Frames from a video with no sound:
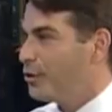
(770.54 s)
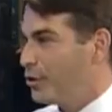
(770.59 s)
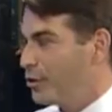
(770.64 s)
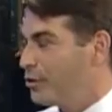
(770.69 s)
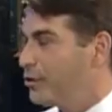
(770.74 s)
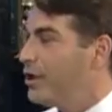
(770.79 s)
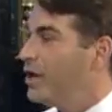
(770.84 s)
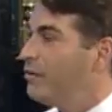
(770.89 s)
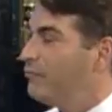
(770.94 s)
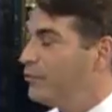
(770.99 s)

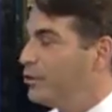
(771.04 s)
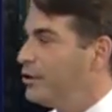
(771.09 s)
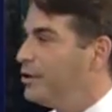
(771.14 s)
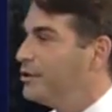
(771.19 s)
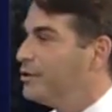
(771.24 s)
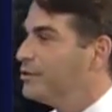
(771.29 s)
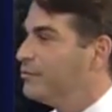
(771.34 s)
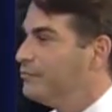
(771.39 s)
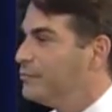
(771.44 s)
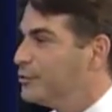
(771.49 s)
longer have our
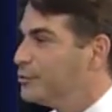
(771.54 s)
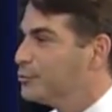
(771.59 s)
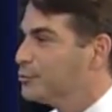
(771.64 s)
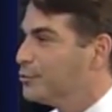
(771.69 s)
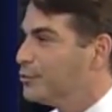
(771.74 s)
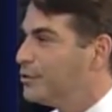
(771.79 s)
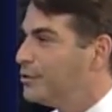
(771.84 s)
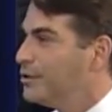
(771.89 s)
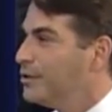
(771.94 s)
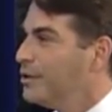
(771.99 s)

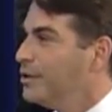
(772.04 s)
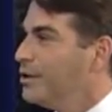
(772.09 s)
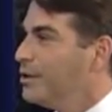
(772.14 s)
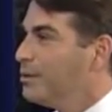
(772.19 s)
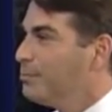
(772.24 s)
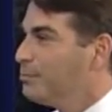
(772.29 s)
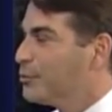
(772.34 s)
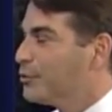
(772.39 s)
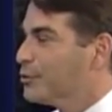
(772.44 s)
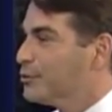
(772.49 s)
individual
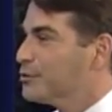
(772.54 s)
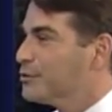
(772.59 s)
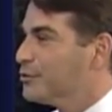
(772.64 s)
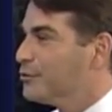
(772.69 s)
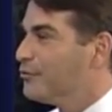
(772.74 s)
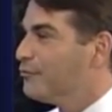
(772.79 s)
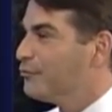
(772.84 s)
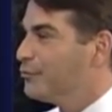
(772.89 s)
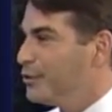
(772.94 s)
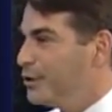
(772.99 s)

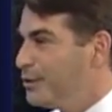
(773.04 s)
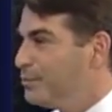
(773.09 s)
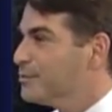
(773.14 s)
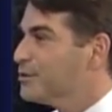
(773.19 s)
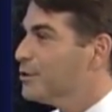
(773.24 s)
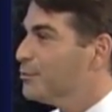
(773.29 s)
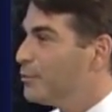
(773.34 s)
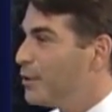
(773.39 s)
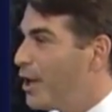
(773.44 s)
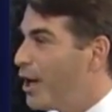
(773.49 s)
personal freedoms
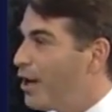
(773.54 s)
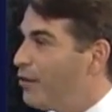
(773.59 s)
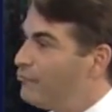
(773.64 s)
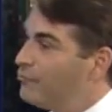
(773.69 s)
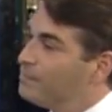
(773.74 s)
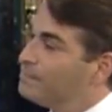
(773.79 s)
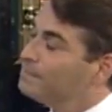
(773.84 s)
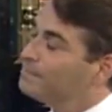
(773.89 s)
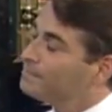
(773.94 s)
that we have.